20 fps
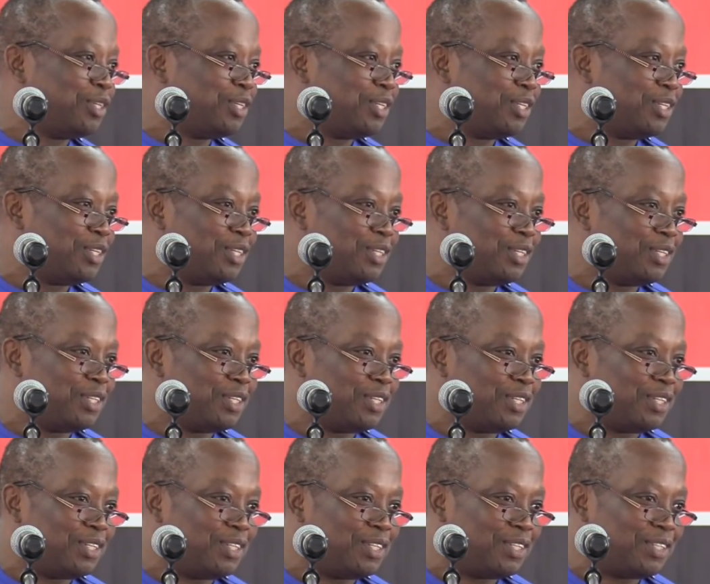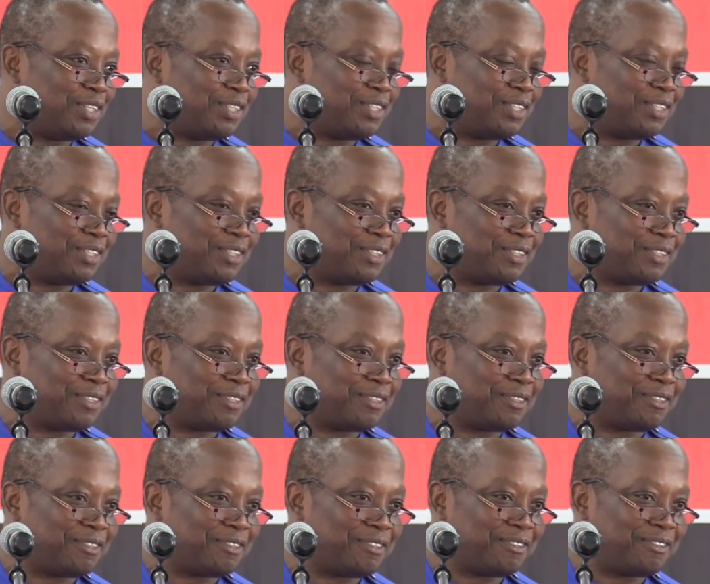
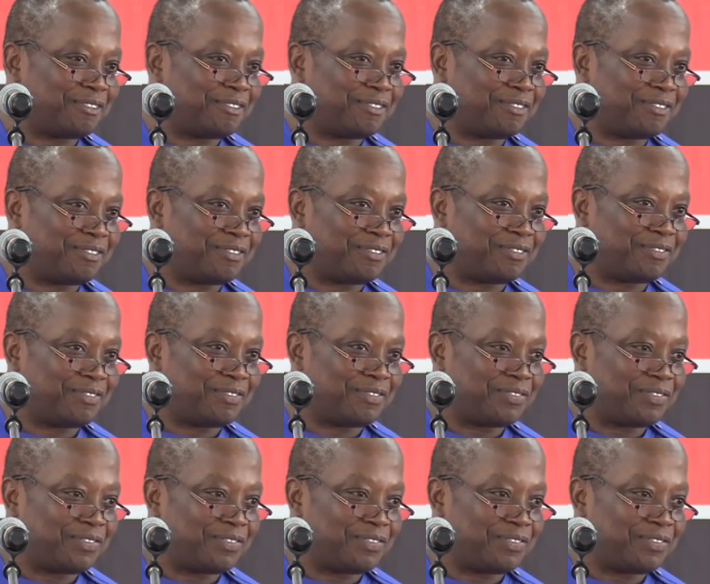Nobody speaks.